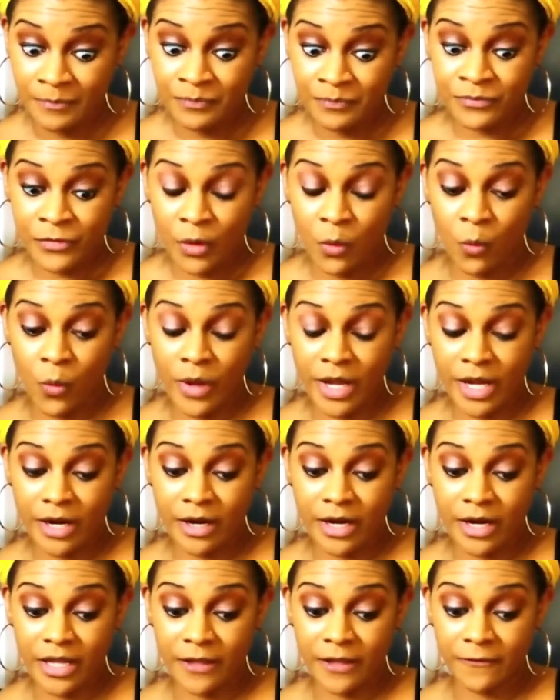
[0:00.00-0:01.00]

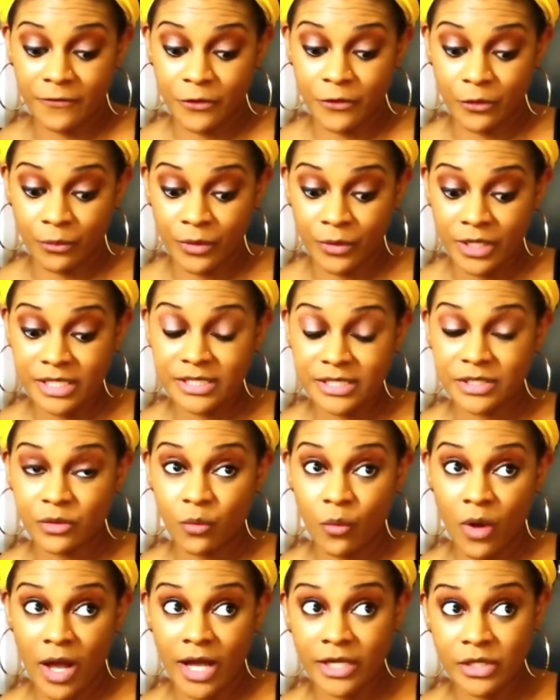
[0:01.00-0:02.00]
where if the reason
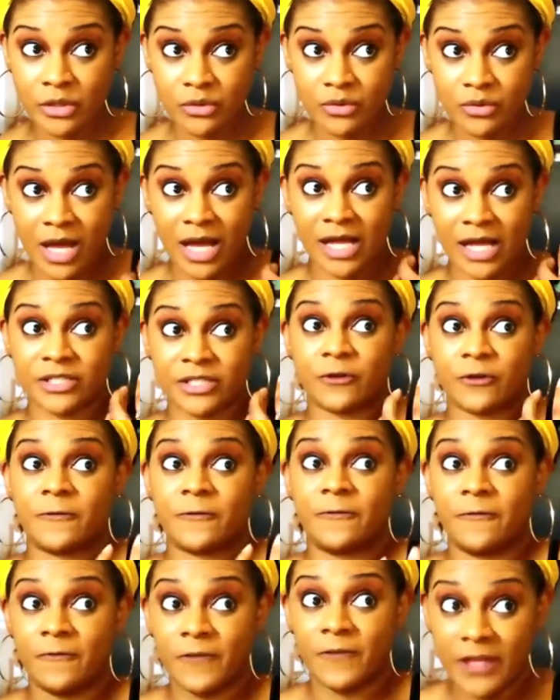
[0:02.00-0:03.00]
why you guys are
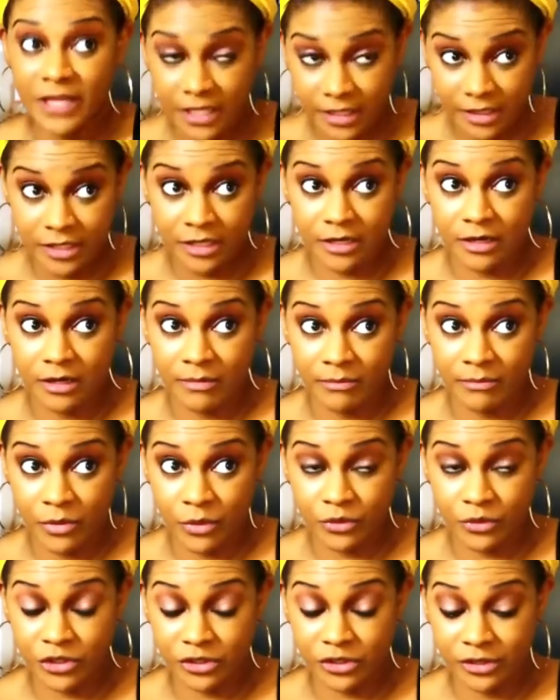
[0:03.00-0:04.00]
feeling
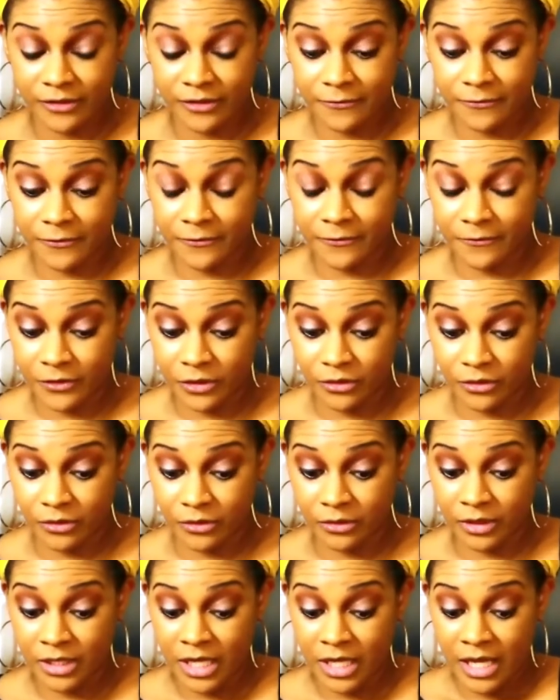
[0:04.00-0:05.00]
emotionally
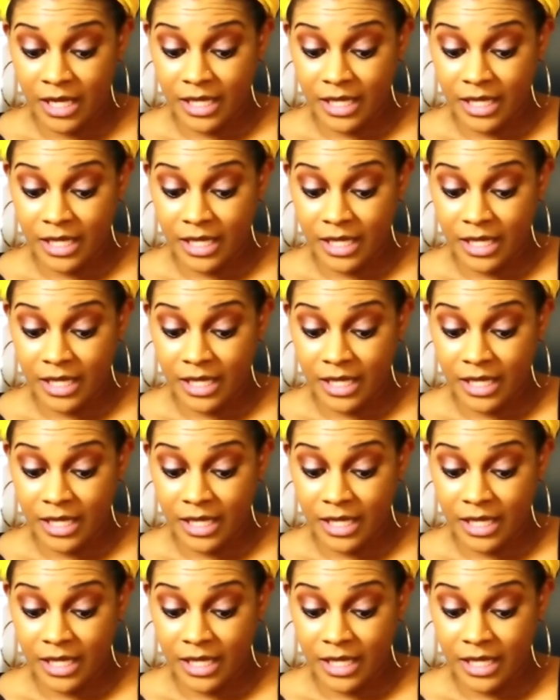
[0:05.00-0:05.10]
fulfilled